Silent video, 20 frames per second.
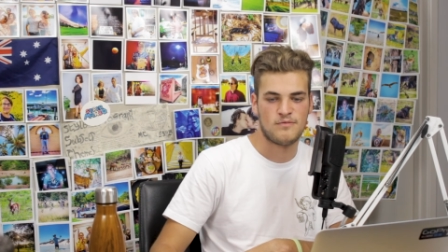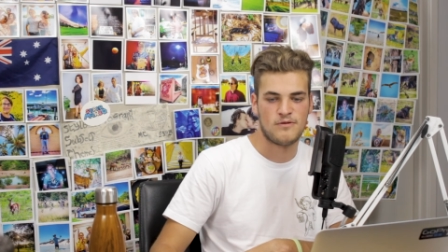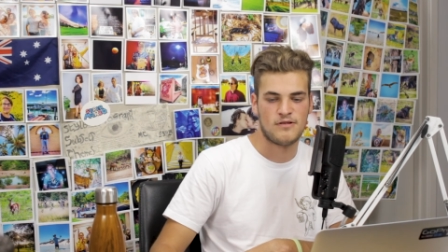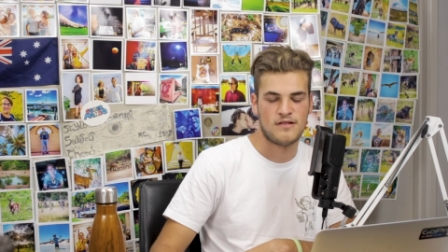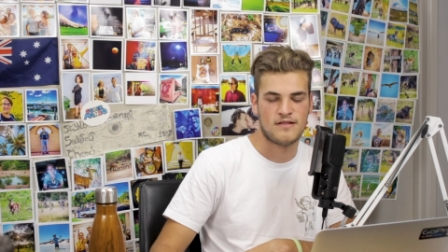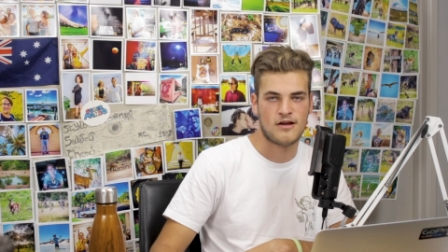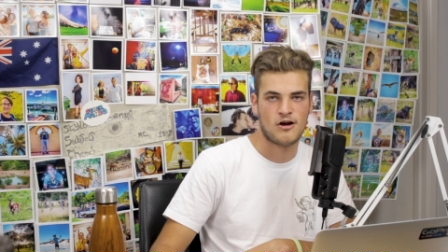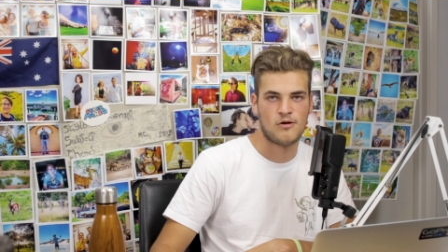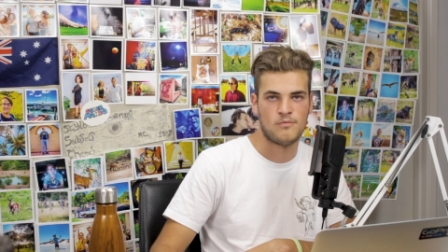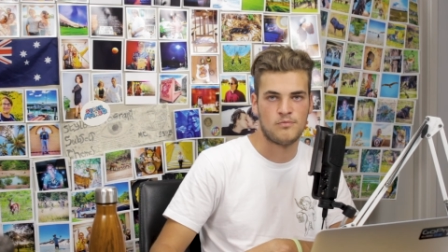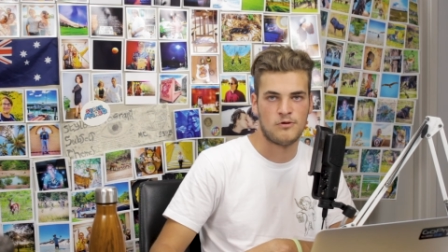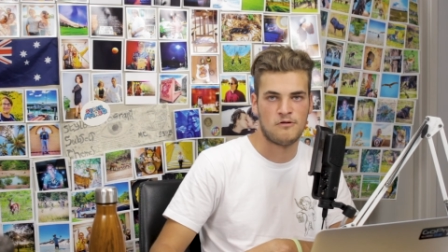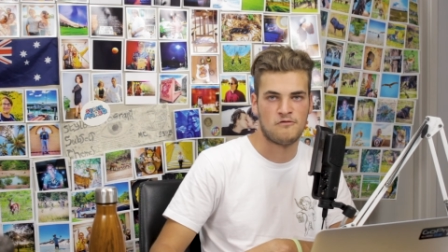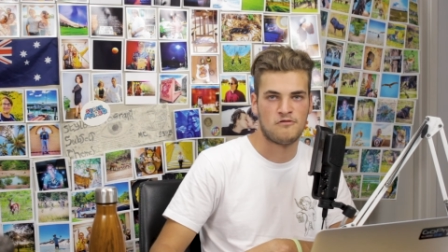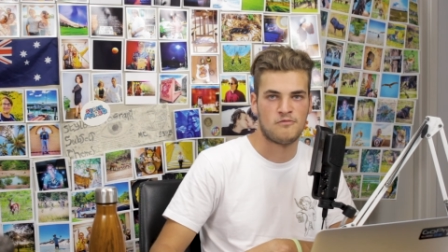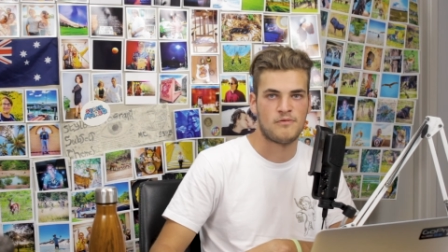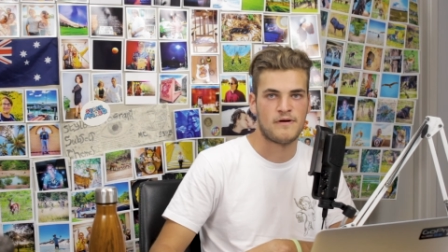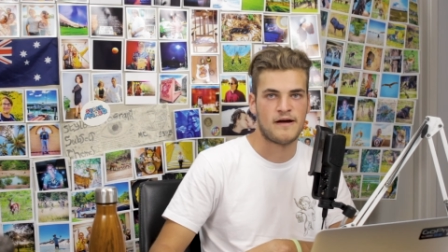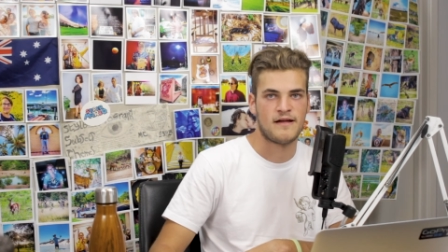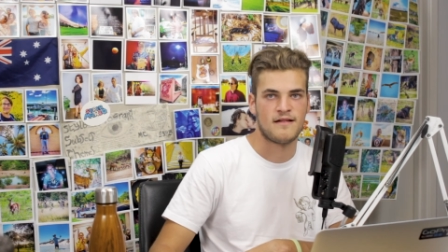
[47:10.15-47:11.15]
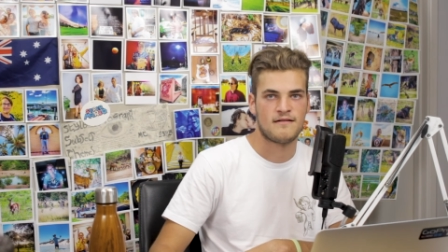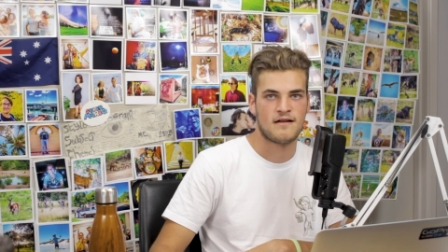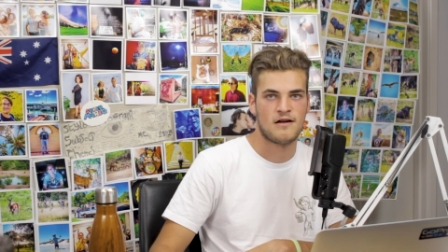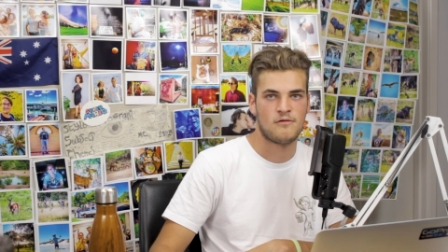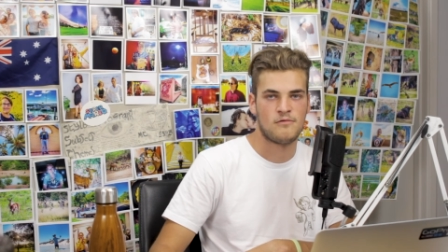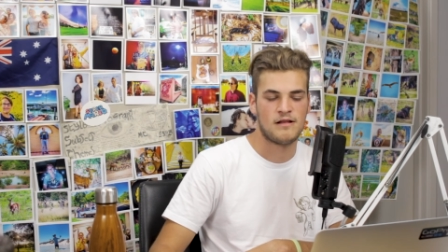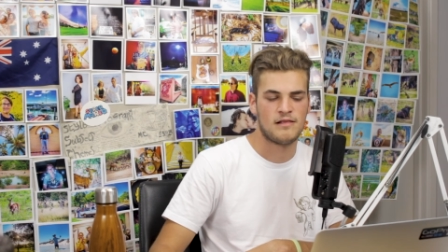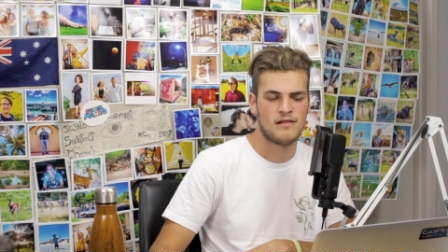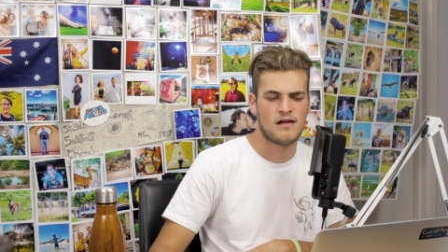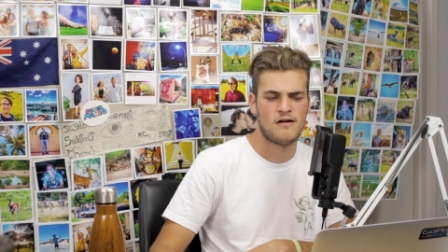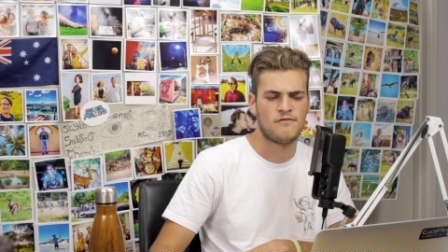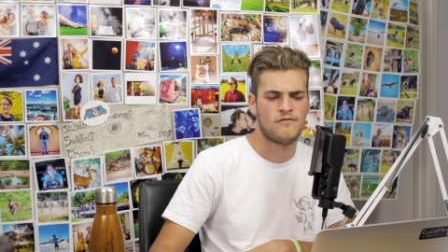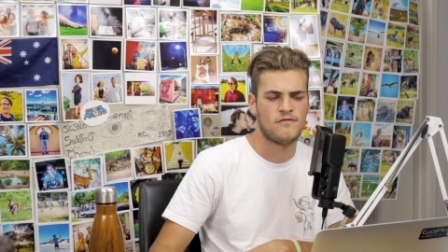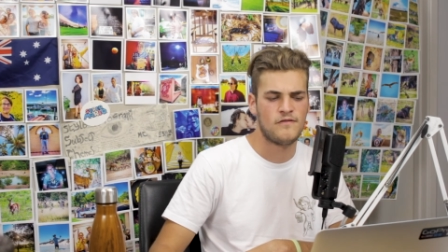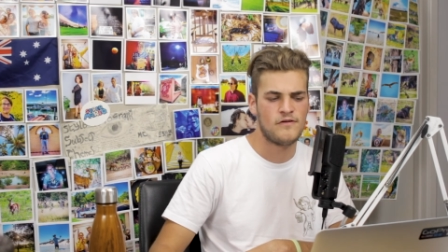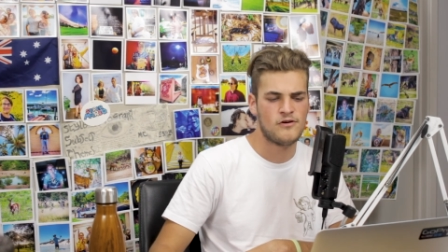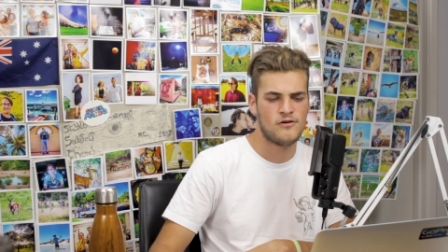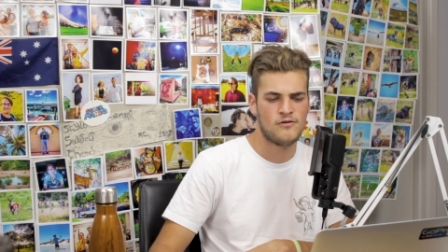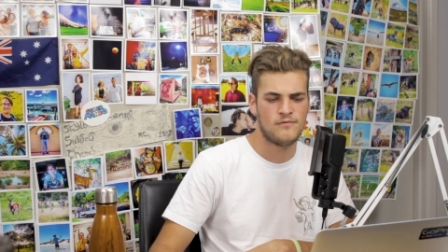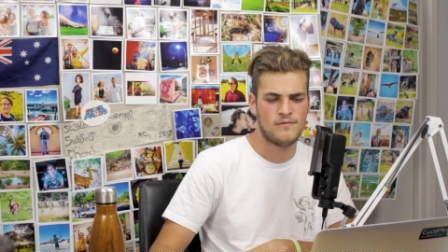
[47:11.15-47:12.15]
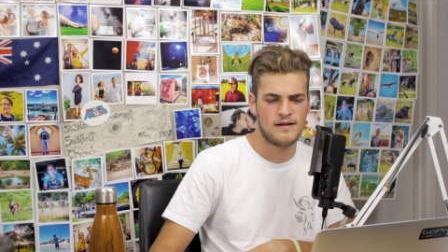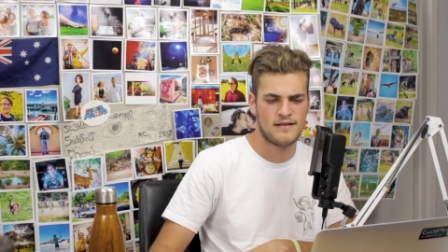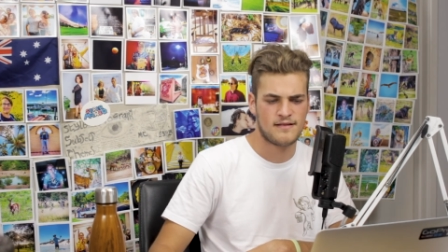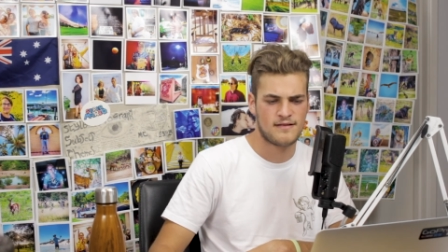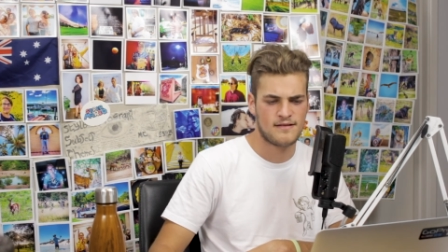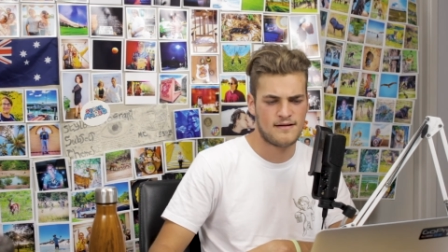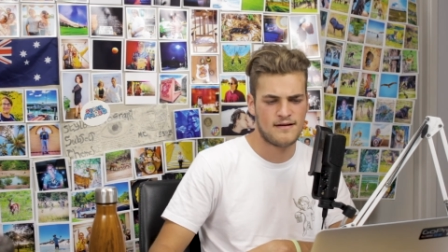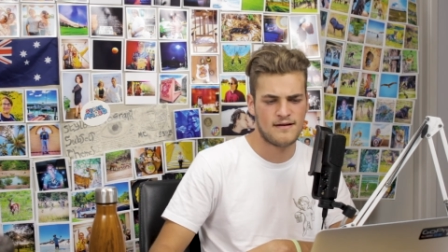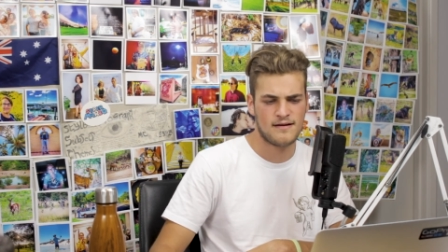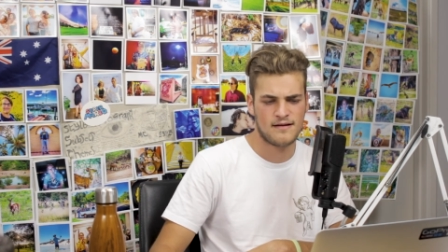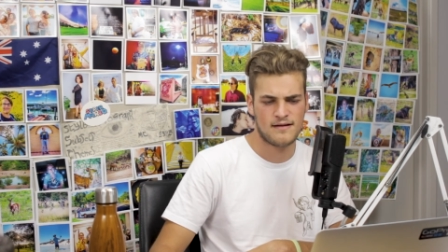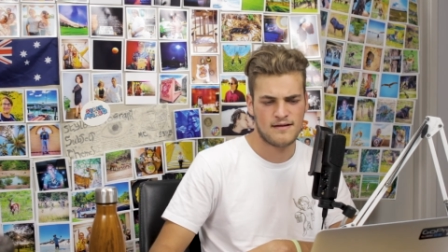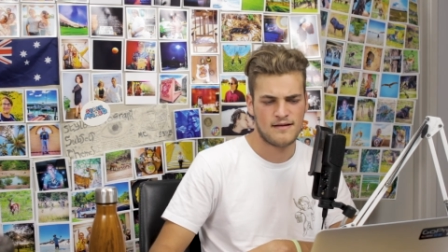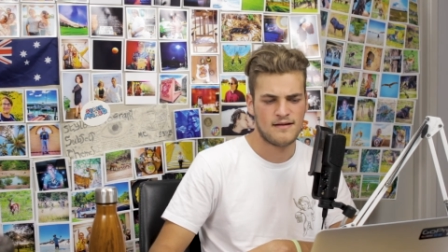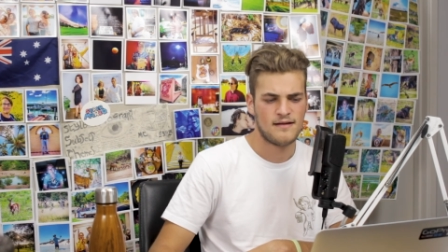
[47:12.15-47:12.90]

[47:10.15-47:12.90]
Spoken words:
this how beautiful place. Like we love film, and it's like